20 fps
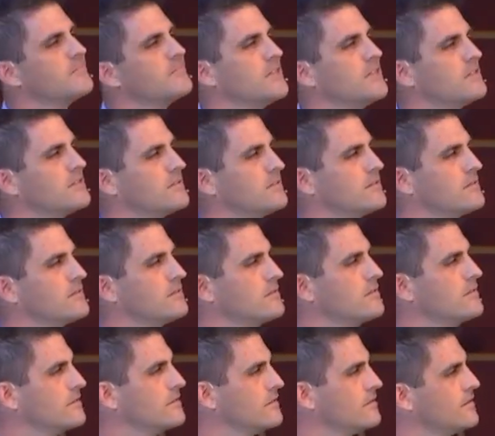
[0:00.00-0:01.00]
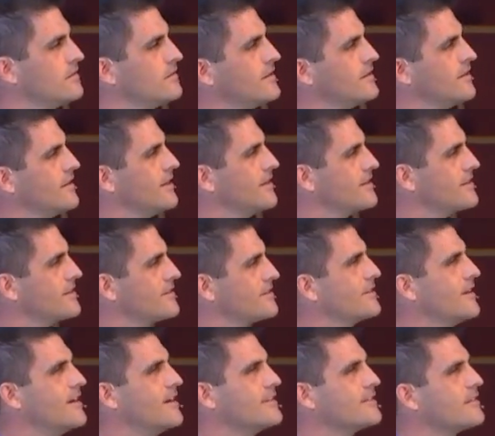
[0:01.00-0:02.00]
Does, does
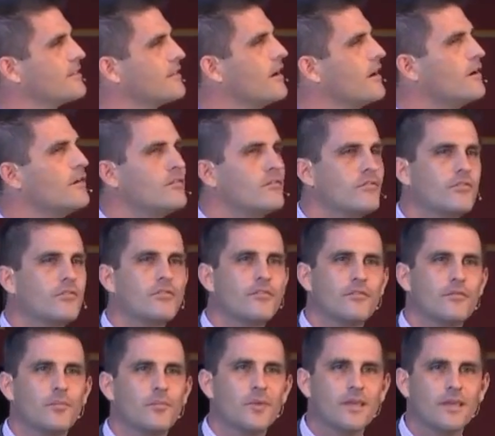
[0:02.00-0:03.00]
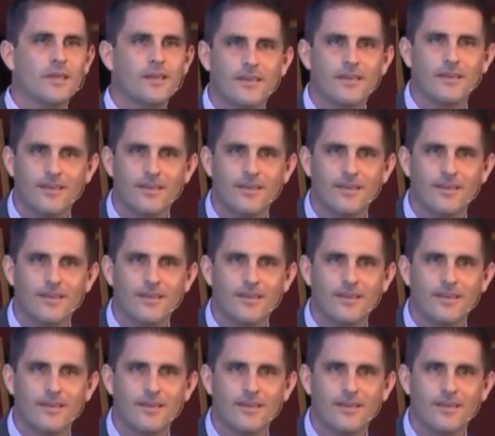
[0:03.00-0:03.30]
God love me?